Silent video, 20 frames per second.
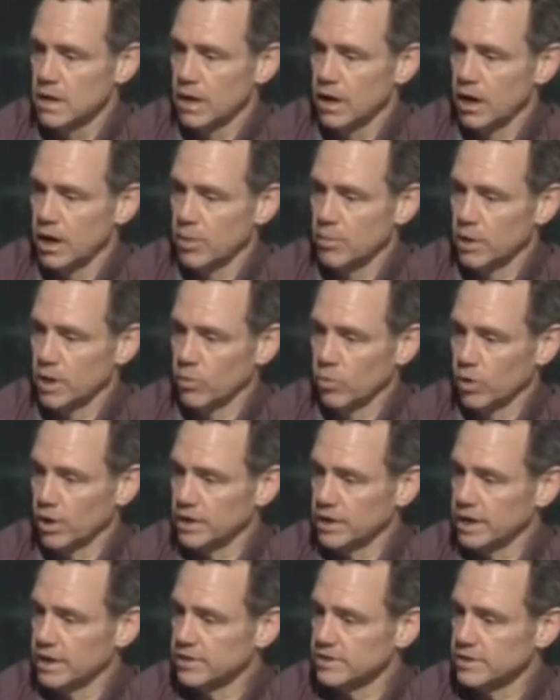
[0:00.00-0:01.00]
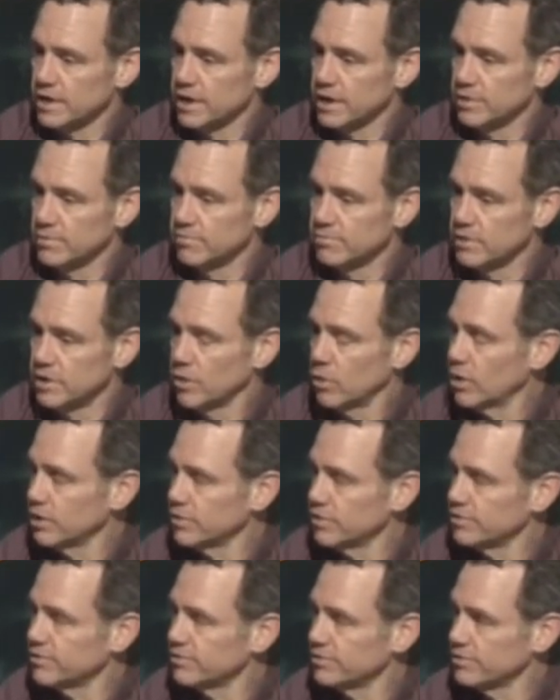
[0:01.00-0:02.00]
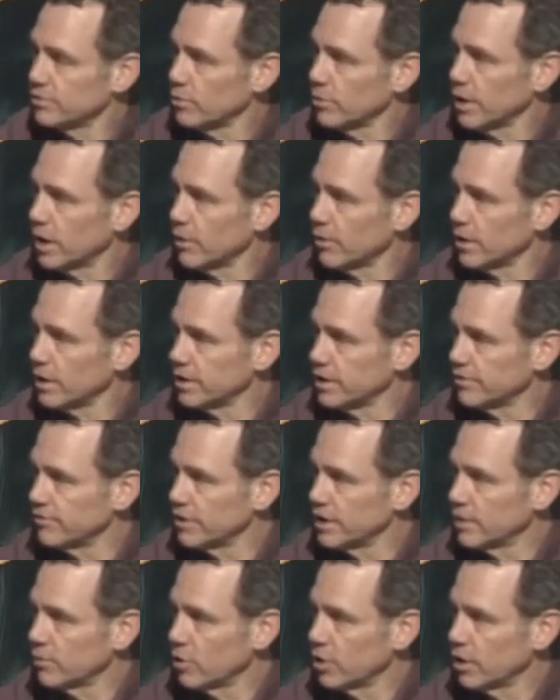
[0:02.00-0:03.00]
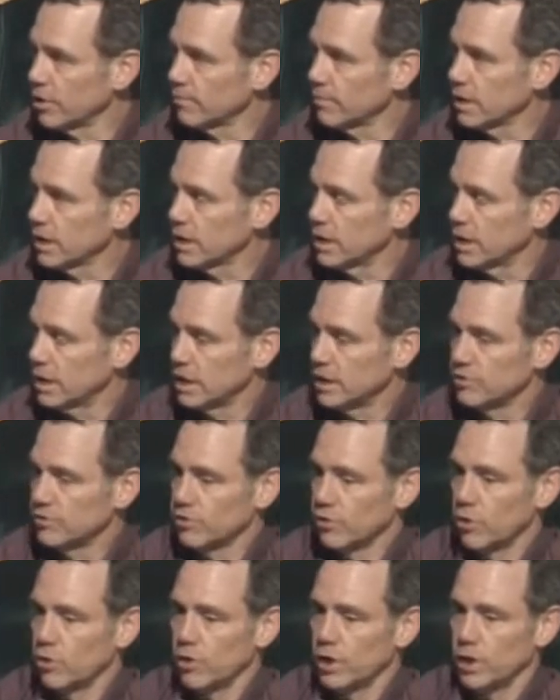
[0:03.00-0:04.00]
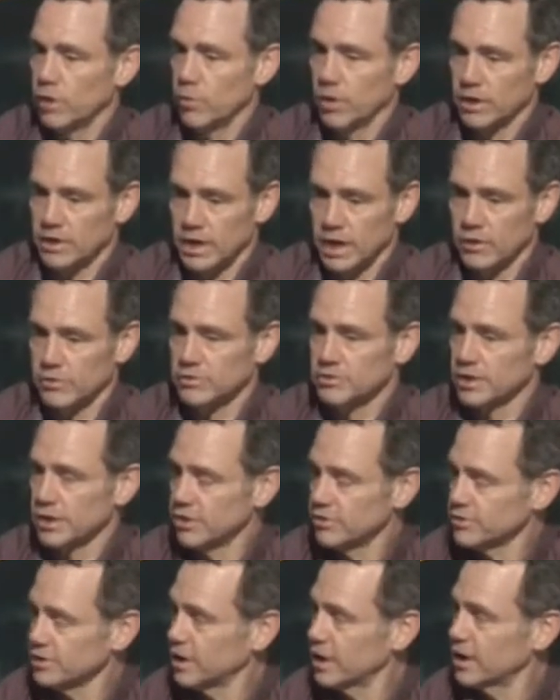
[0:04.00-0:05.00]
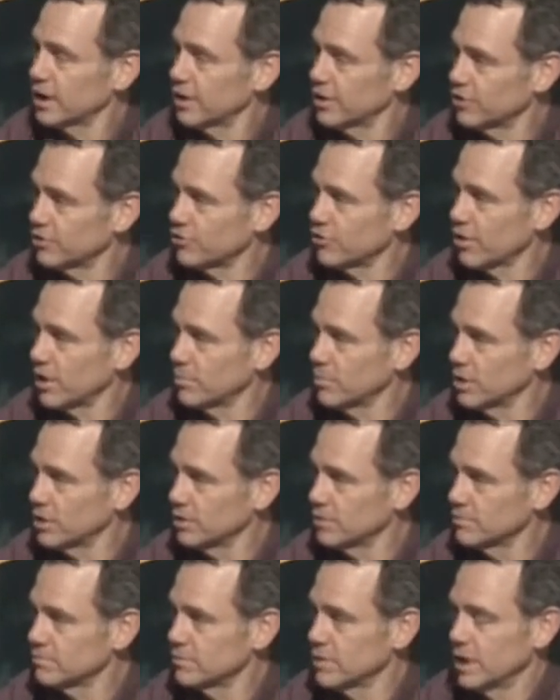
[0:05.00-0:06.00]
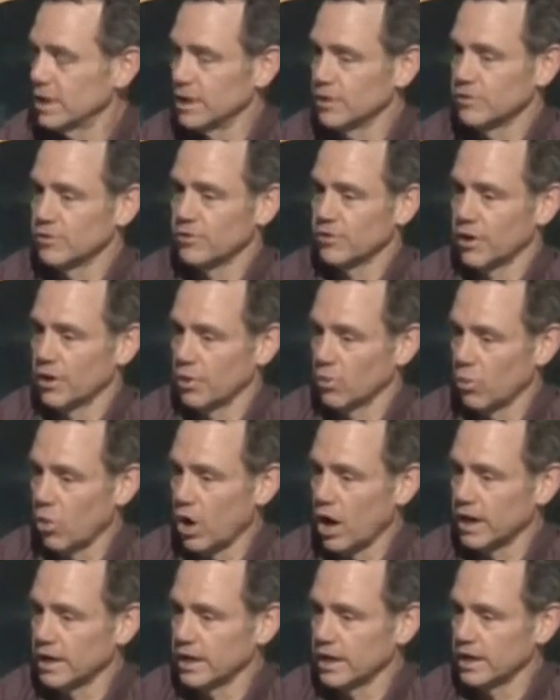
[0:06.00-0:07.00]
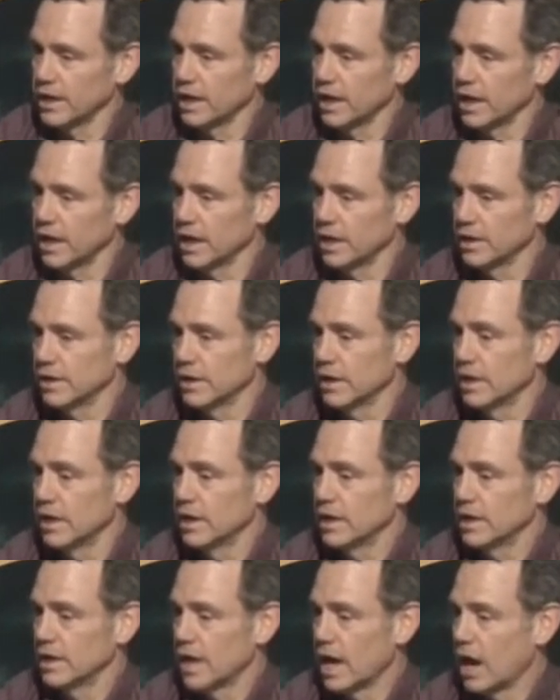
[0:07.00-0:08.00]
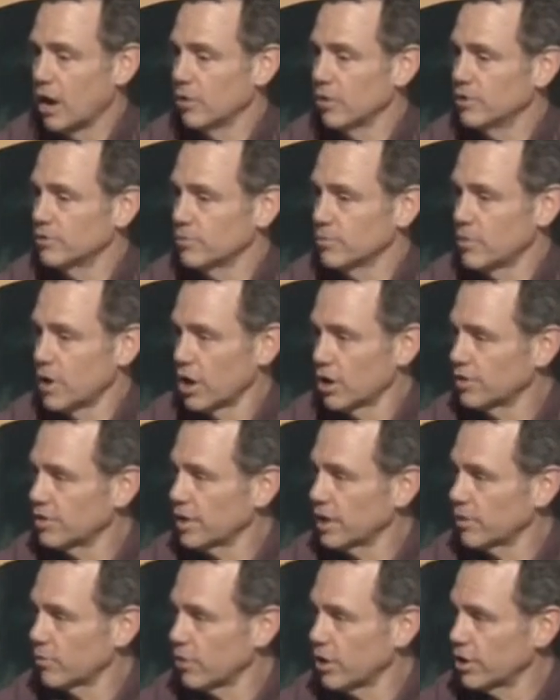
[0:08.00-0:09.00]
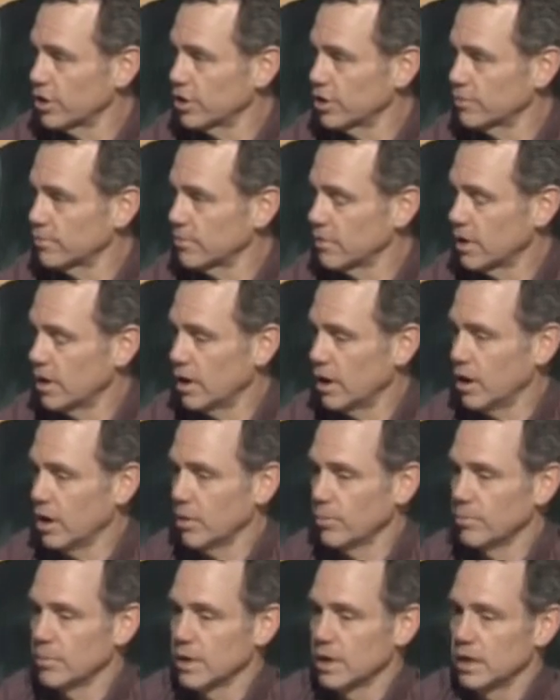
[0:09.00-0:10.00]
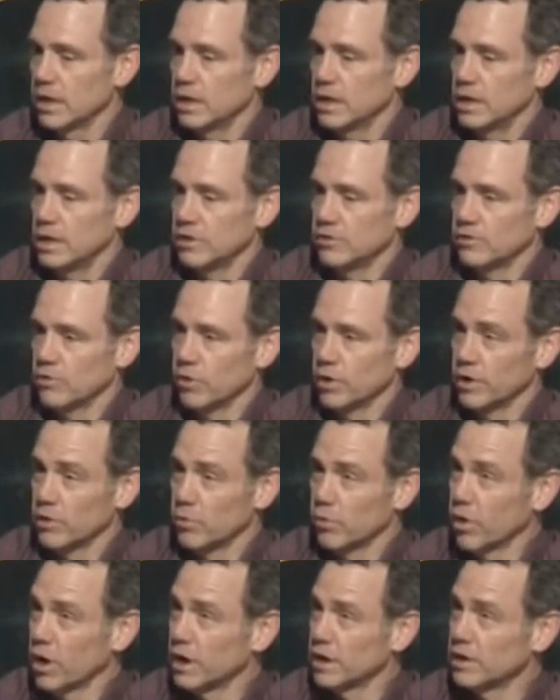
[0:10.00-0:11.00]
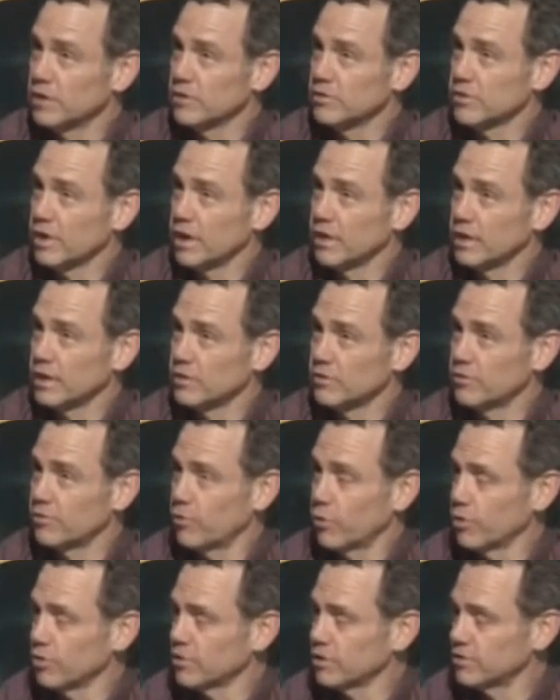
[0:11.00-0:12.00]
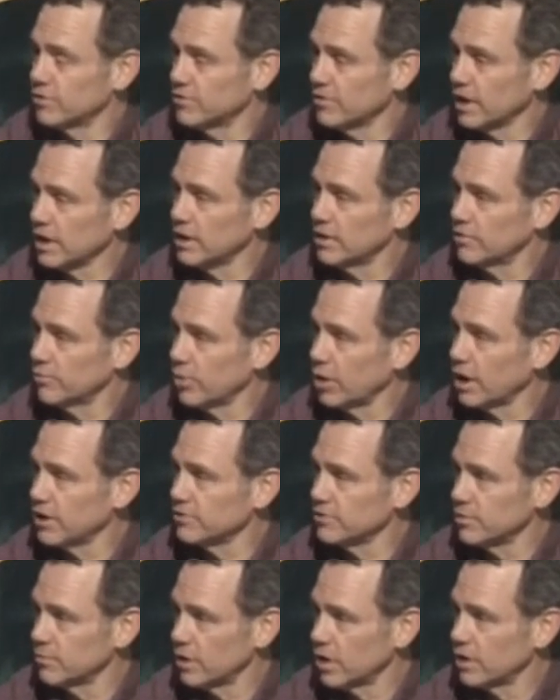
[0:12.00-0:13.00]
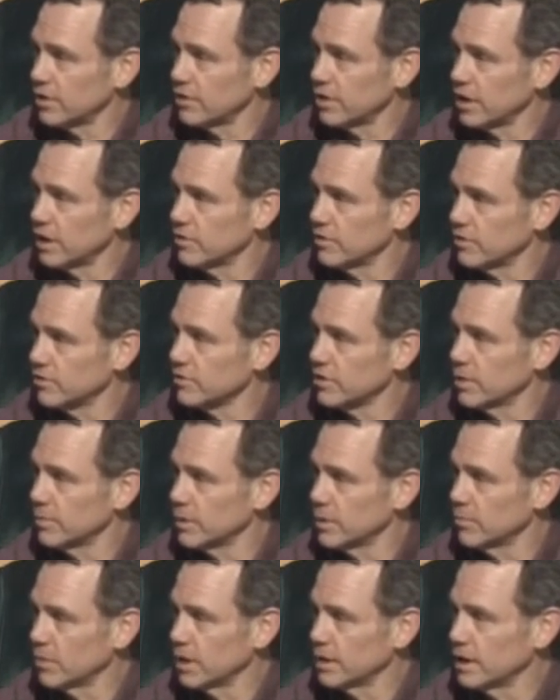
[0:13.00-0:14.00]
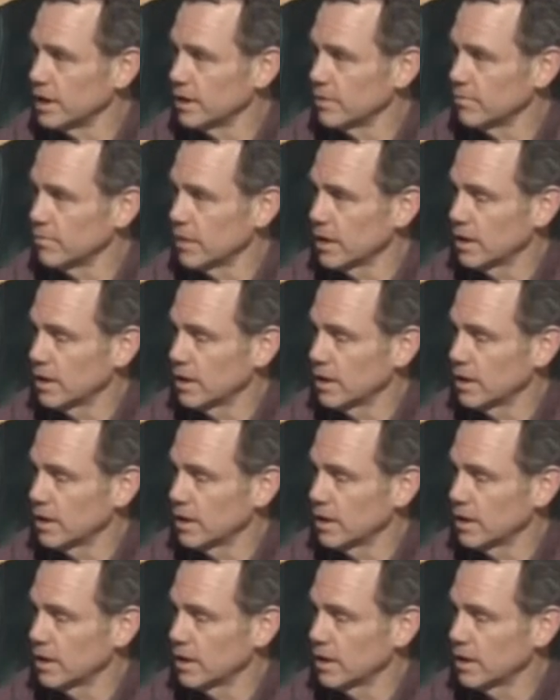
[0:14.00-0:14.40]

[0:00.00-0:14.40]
Um, and one day said, "You know what? This is the way I want to live anymore." And so he went downstairs and got on his treadmill and started walking. And now he's a marathon runner. Um, he's going to run his, I think, his fourth consecutive Boston Marathon this coming Monday.